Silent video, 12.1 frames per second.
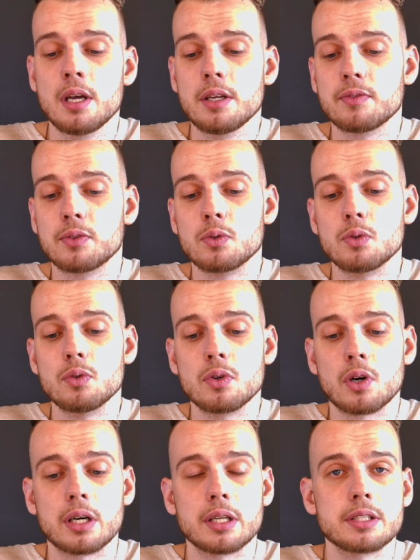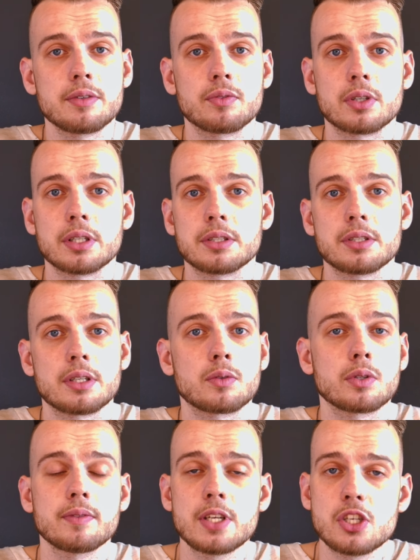for different
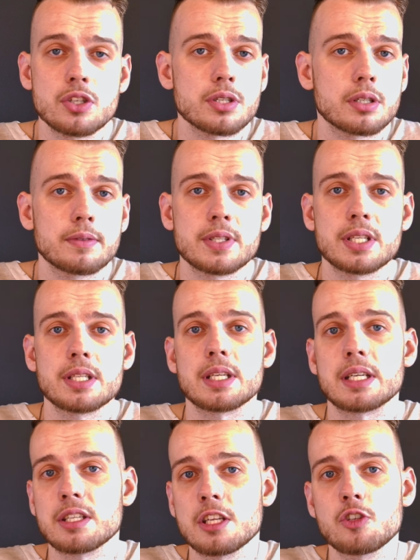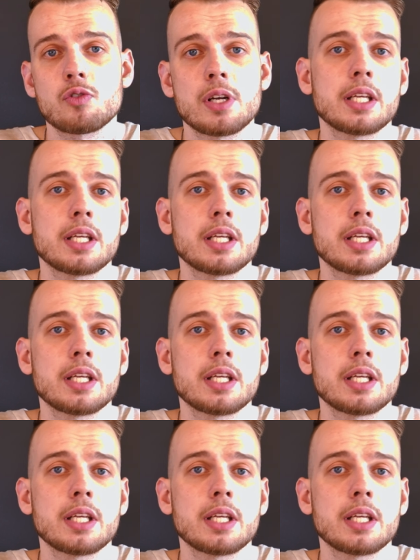renovation services, etc.